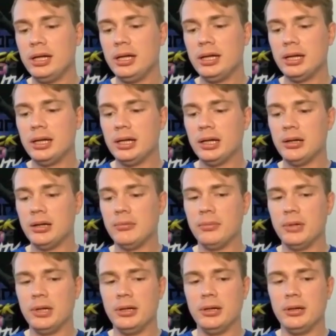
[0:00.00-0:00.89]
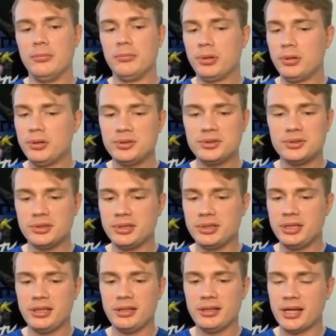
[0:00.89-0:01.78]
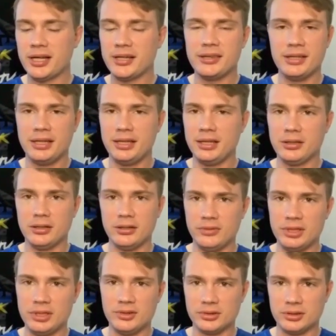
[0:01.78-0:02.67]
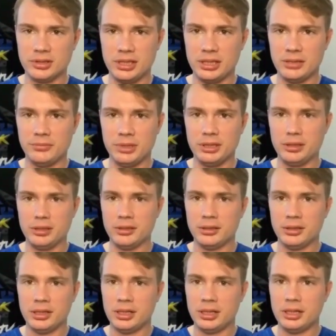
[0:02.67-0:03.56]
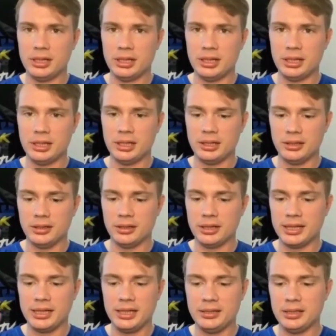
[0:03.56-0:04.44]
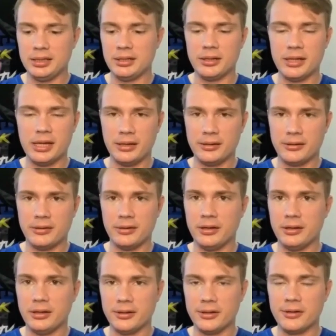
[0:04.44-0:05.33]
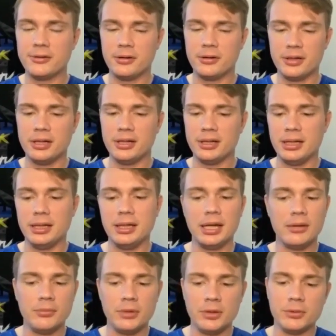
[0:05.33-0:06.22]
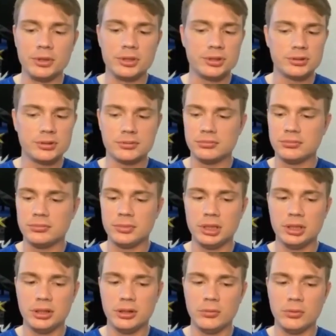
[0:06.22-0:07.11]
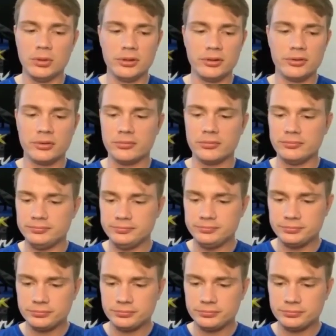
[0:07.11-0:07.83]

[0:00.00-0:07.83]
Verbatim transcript: Mm-hmm. Um, personally, I think he could have easily hit me uh, like he did on that, on the third hit he gave me, which, you know, was,